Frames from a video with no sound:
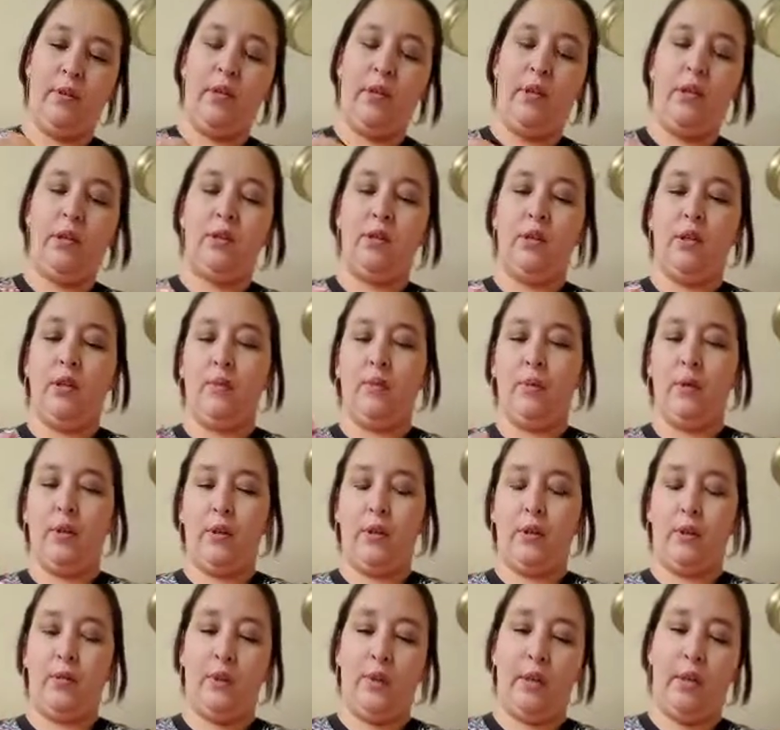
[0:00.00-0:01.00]
So we're going to
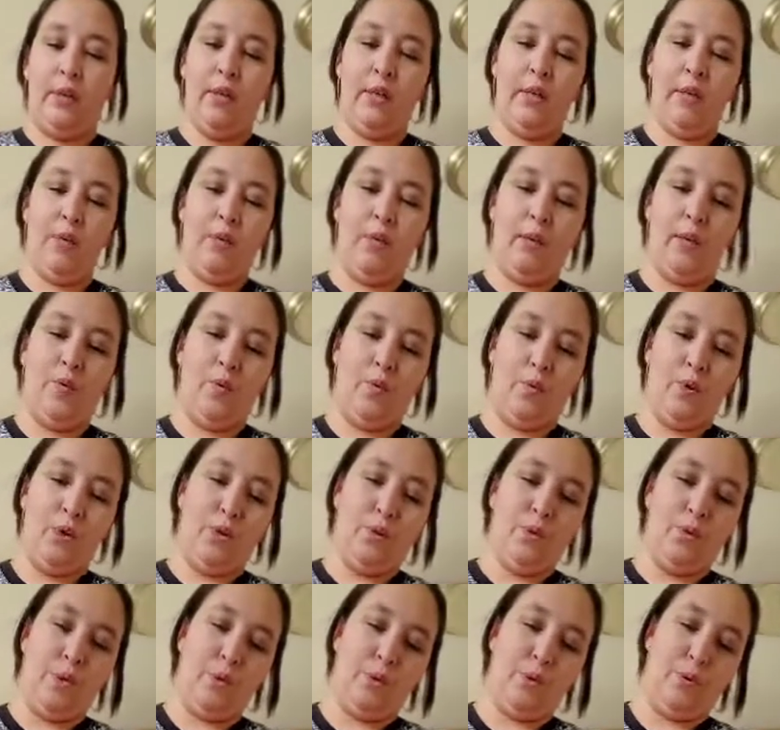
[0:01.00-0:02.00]
go over here and we're
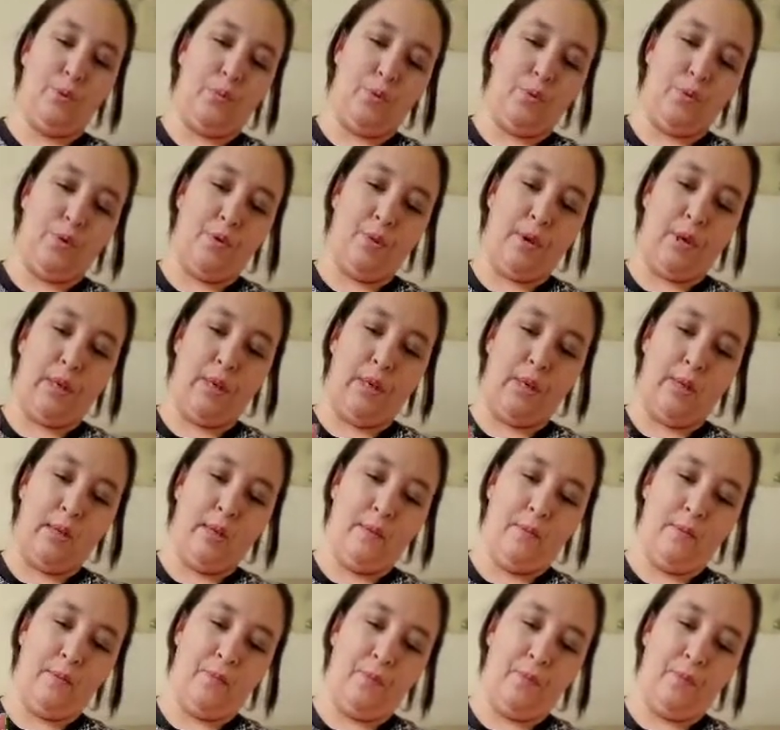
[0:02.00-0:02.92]
going to pour in